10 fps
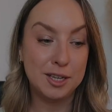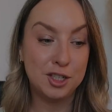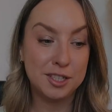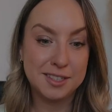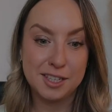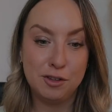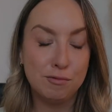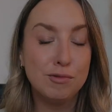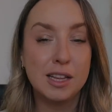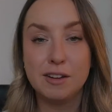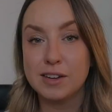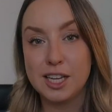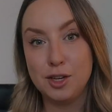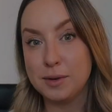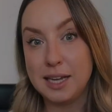just
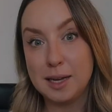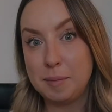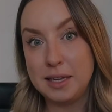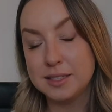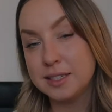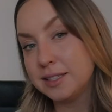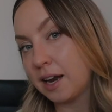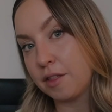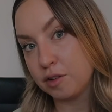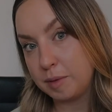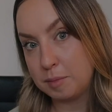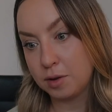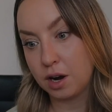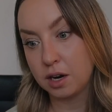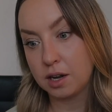really unique pieces that other
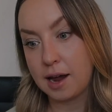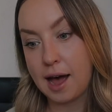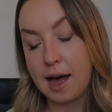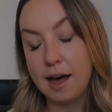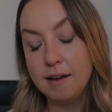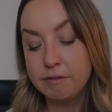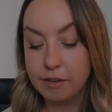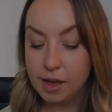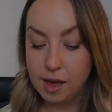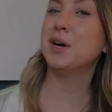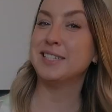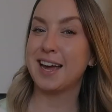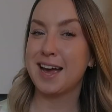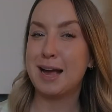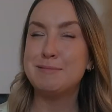people aren't gonna have. One
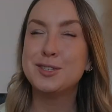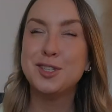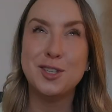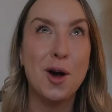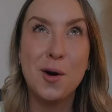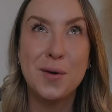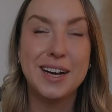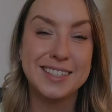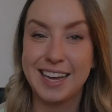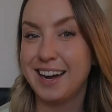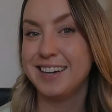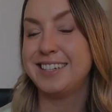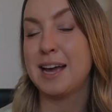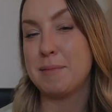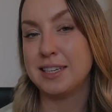day I'm so excited
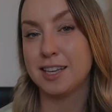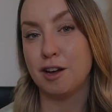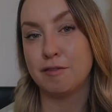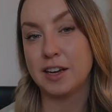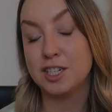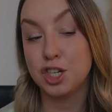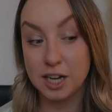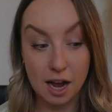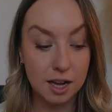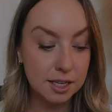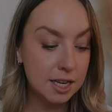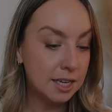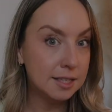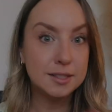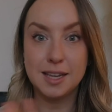to get myself a Chanel
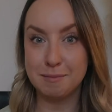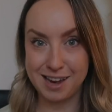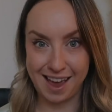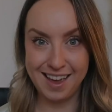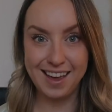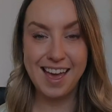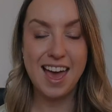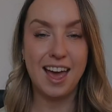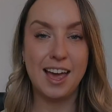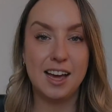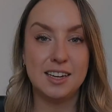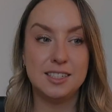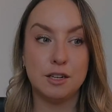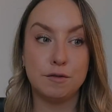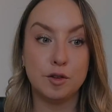someday,
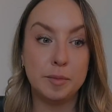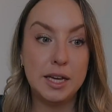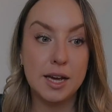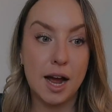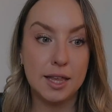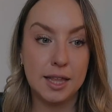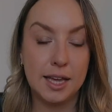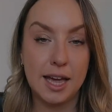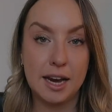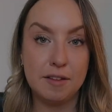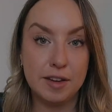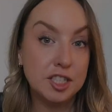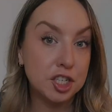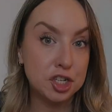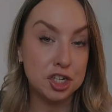and for me, I think getting
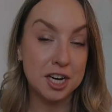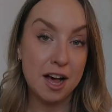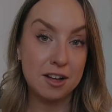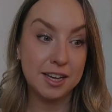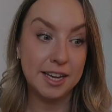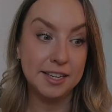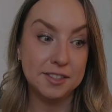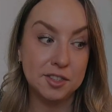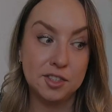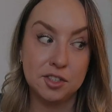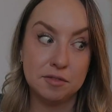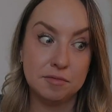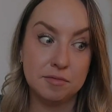vintage Chanel is